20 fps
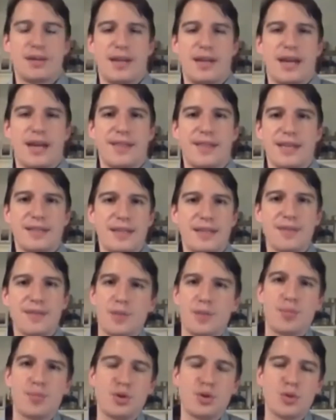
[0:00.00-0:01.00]
Like there's even
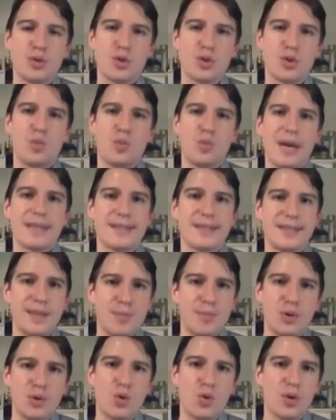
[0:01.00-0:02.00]
a producer who makes
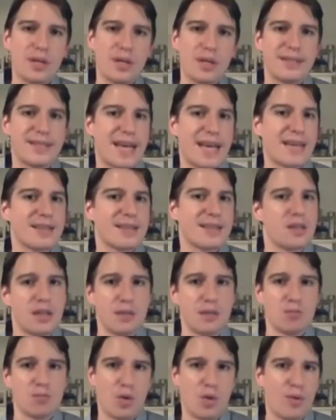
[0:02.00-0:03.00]
Nebulor in Saxony,